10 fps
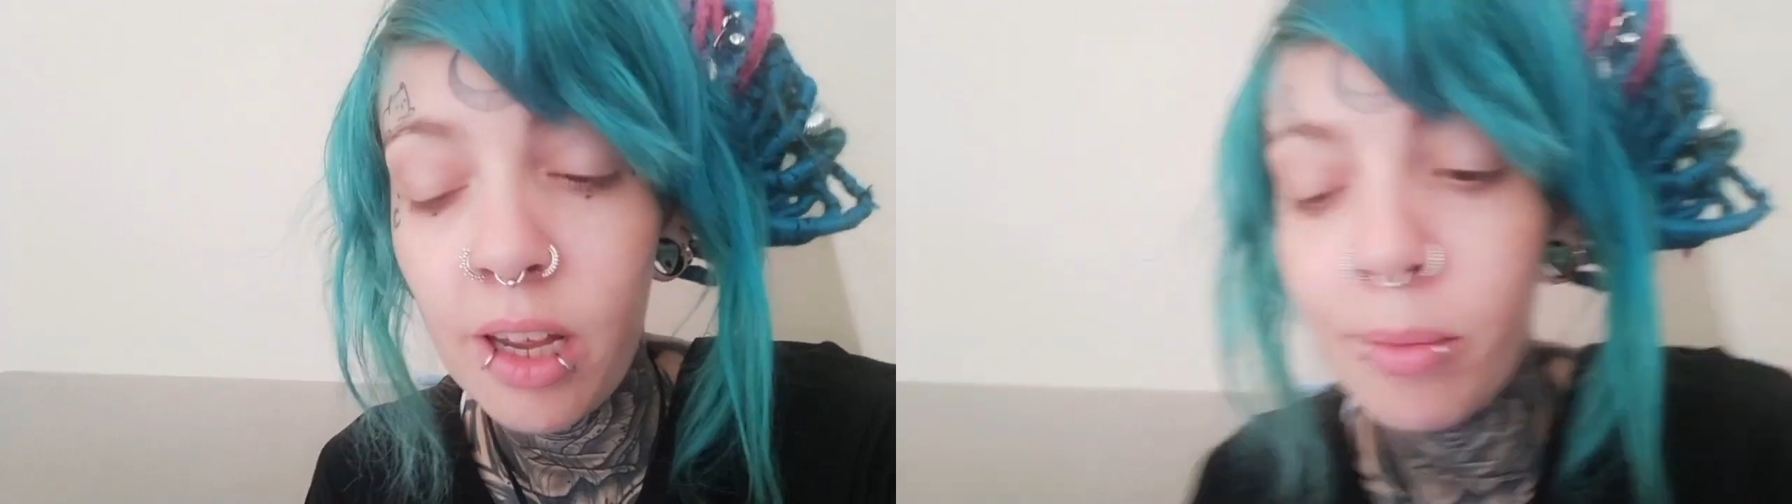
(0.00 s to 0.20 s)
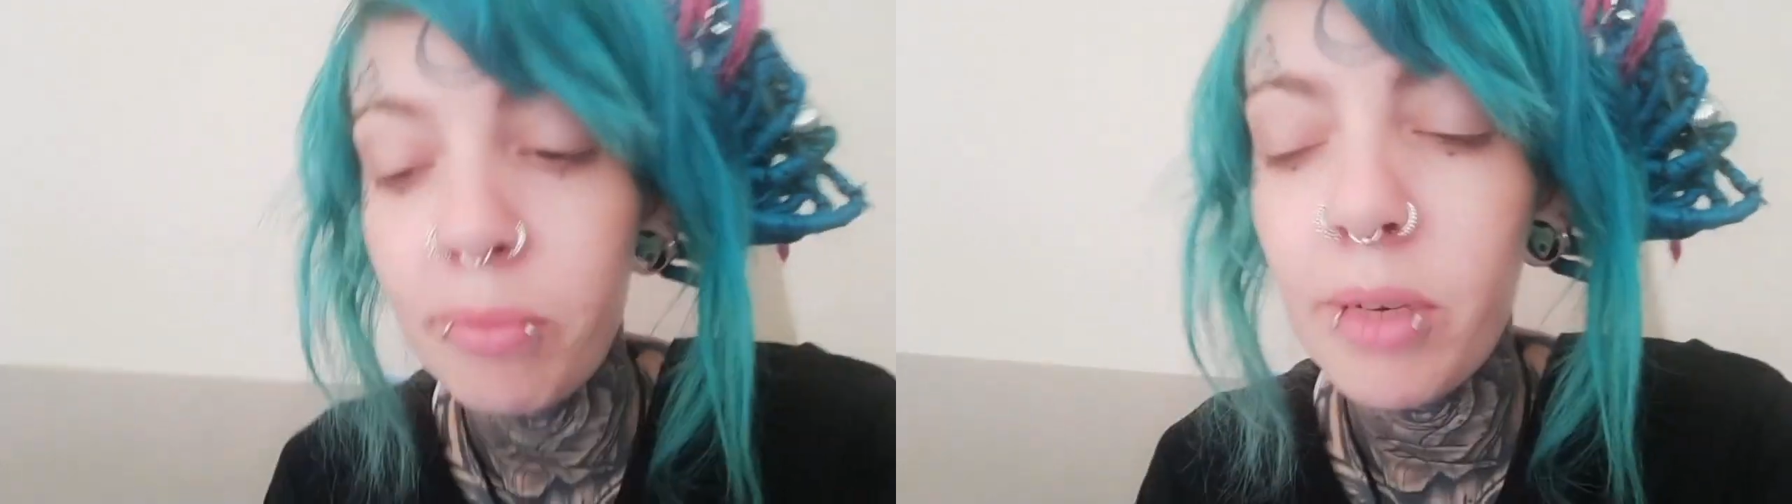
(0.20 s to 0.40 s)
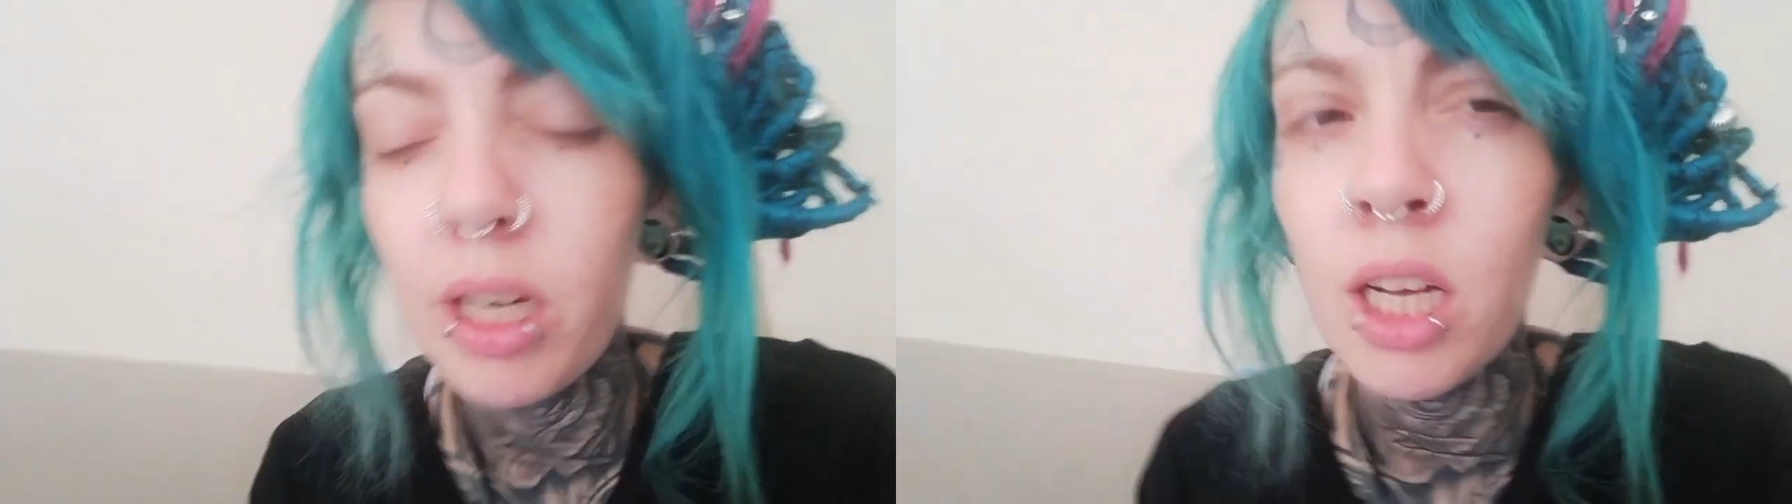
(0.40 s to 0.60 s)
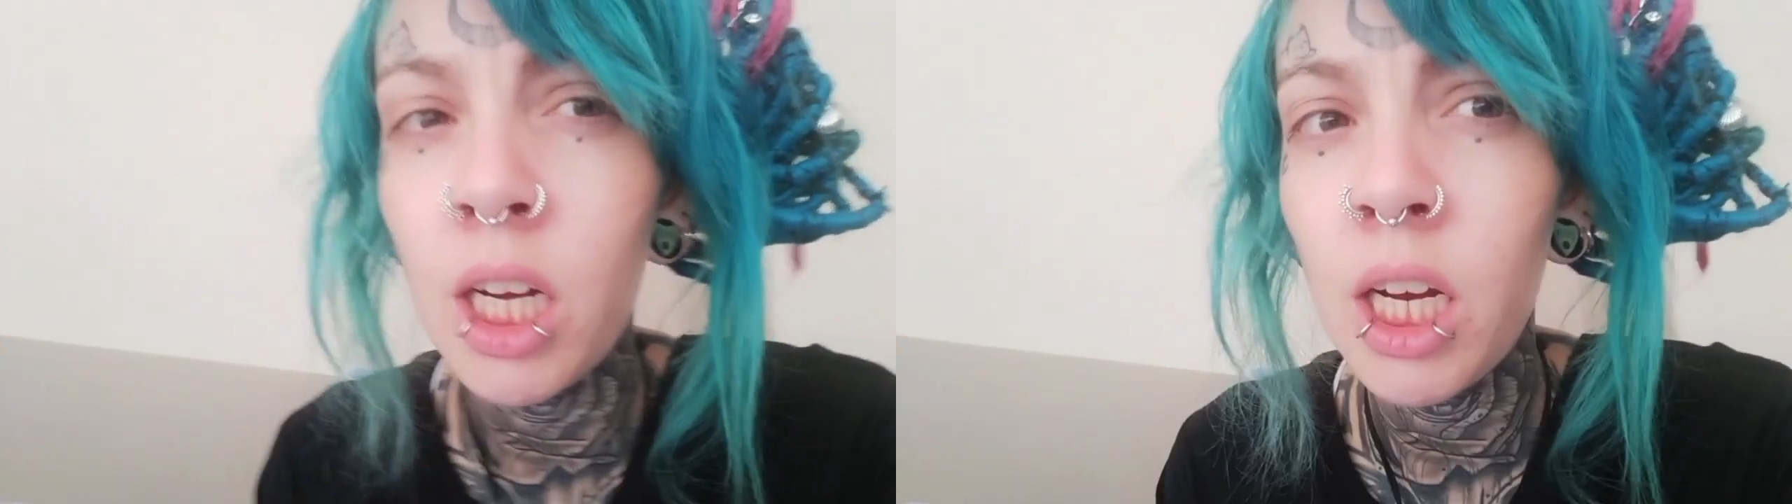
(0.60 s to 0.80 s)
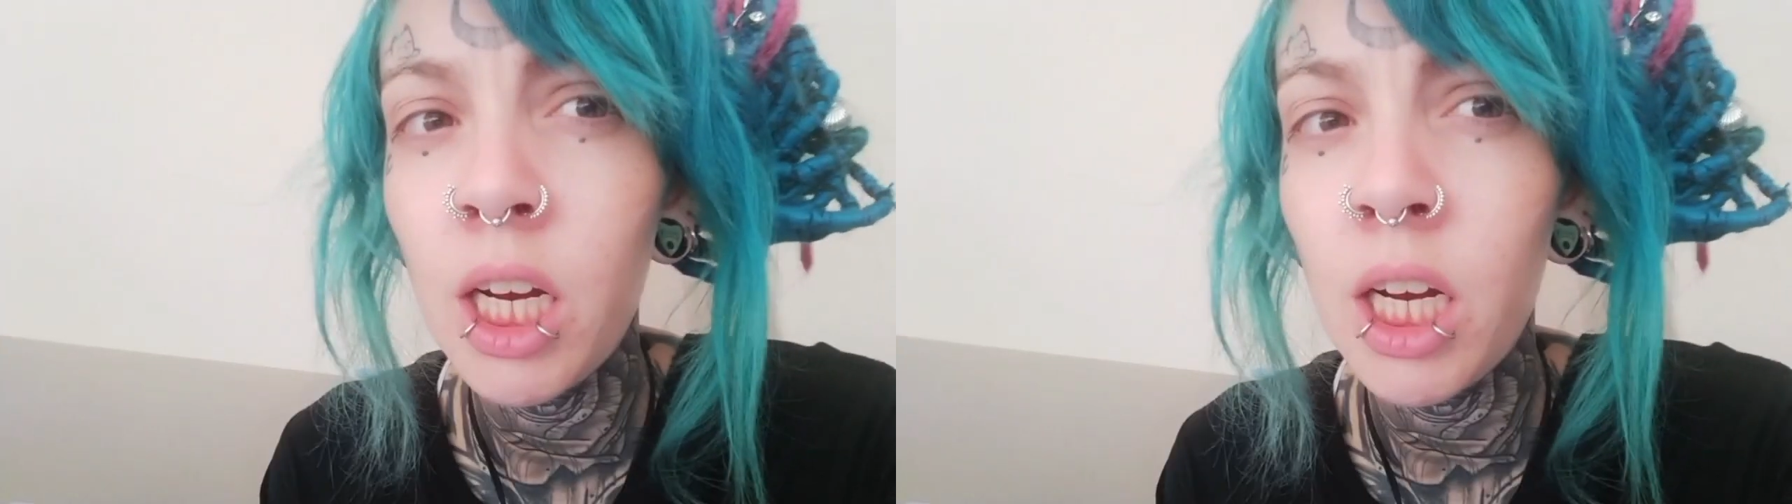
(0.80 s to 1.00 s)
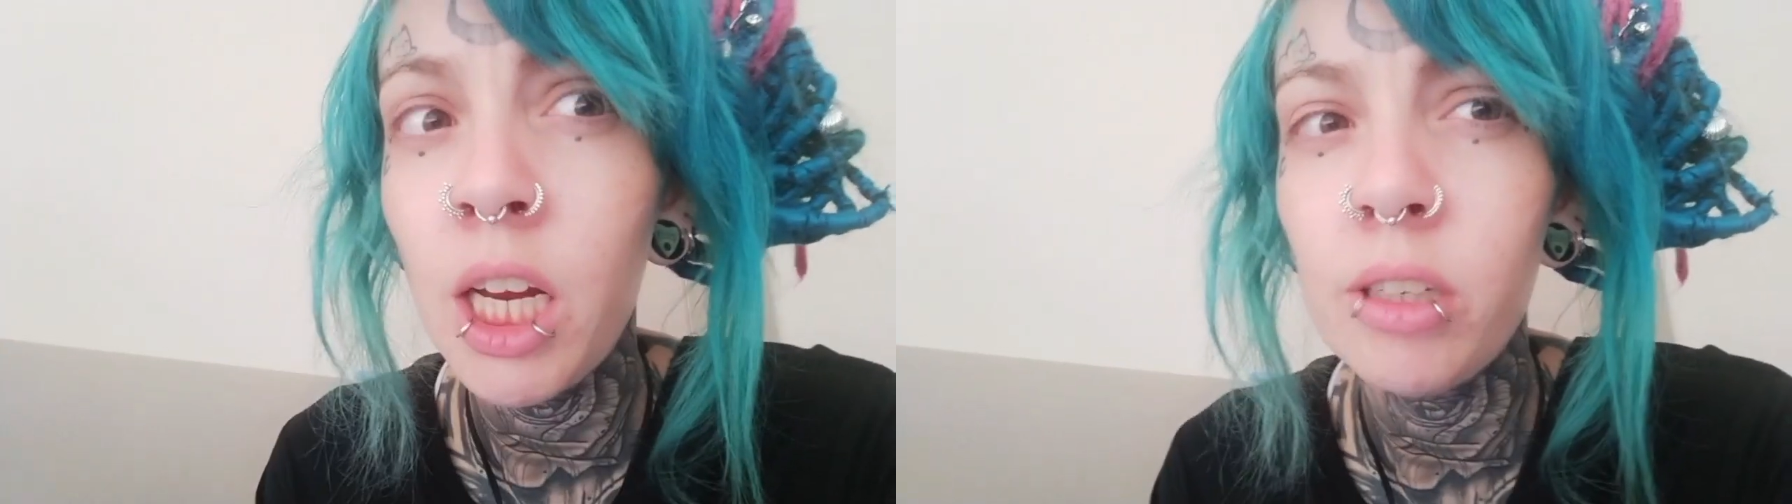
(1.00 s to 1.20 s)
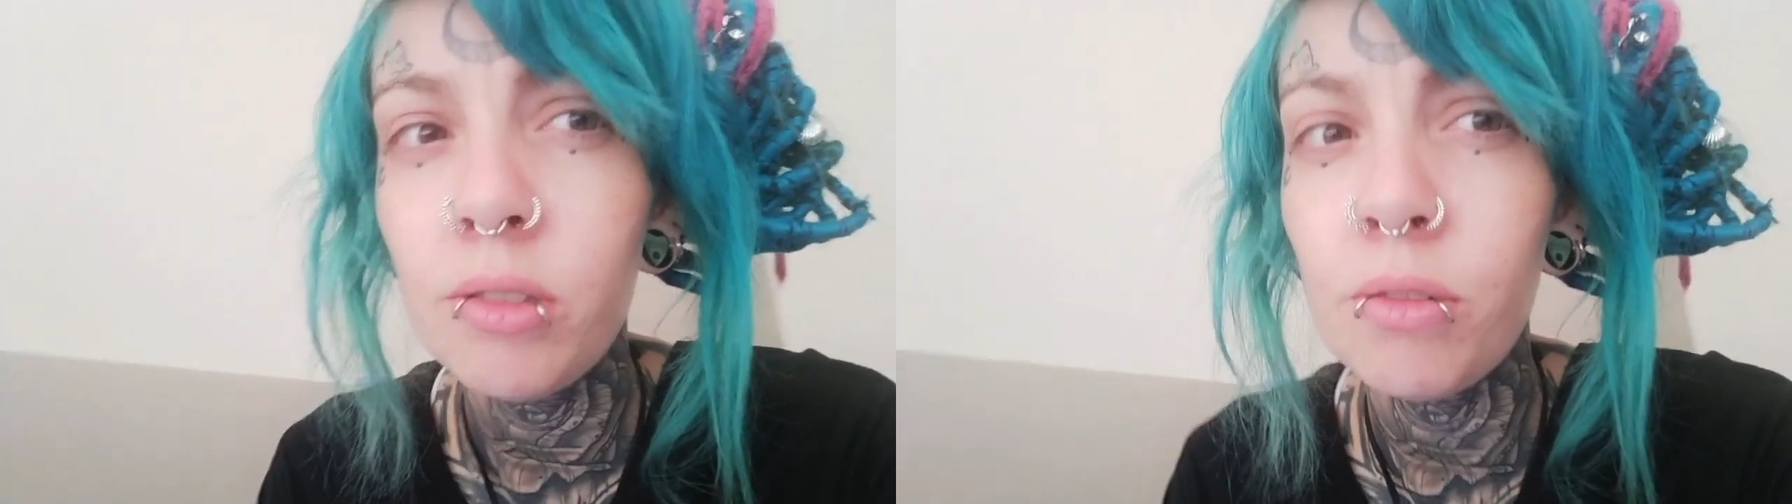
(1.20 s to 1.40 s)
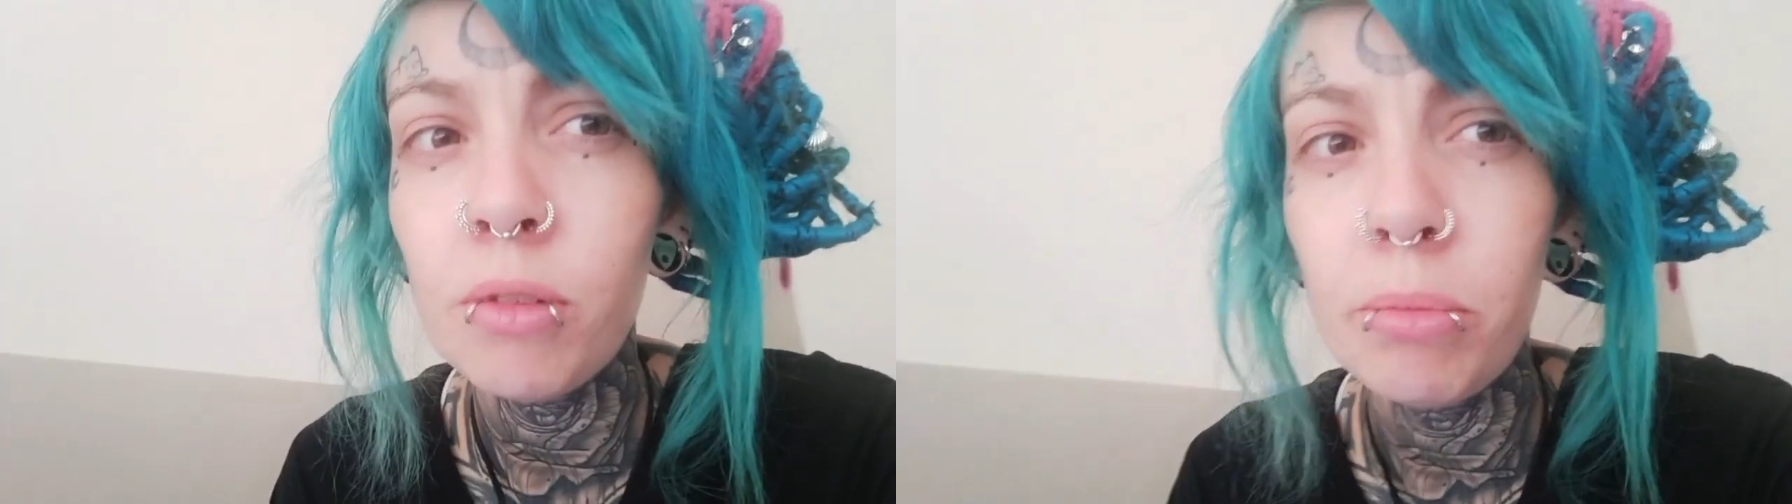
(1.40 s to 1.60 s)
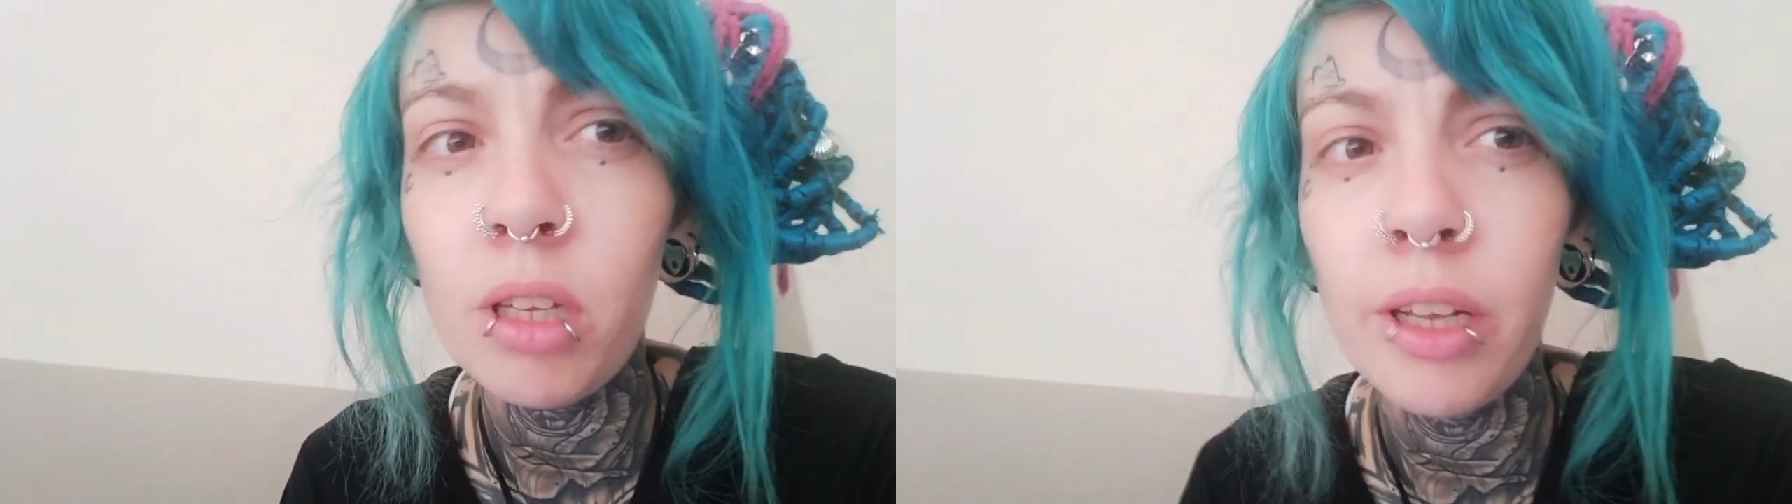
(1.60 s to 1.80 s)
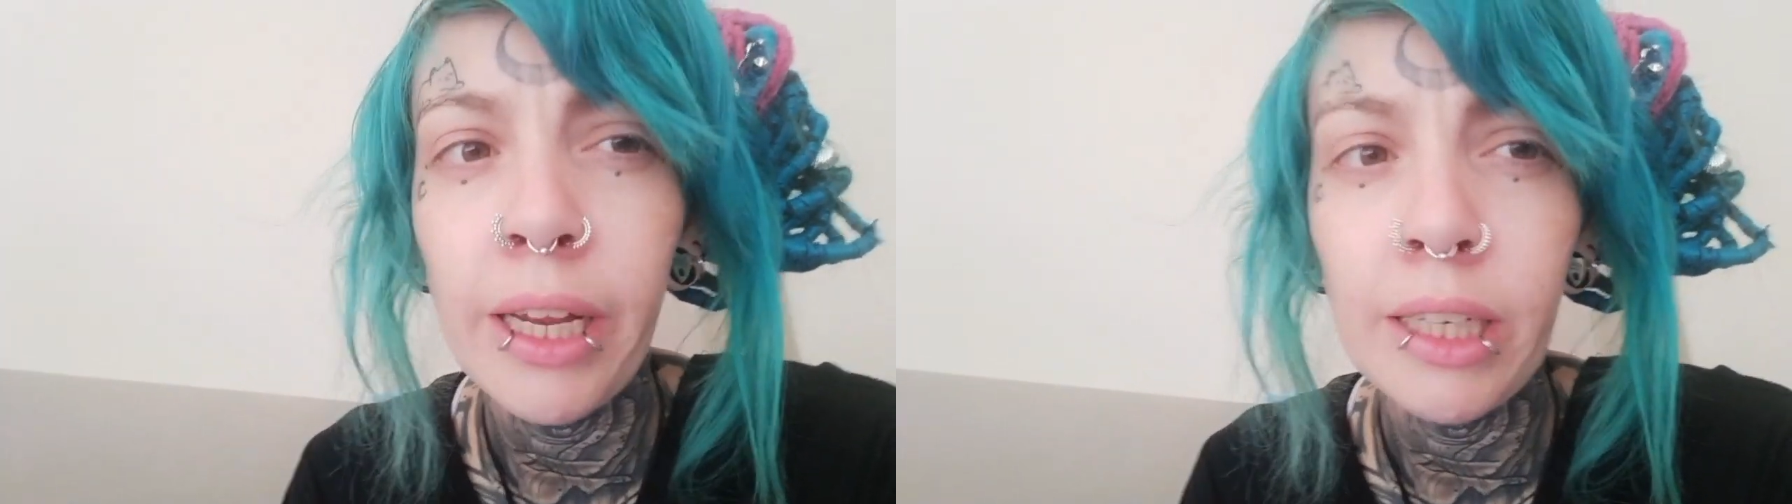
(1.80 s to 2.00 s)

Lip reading: I'm gonna get around to replying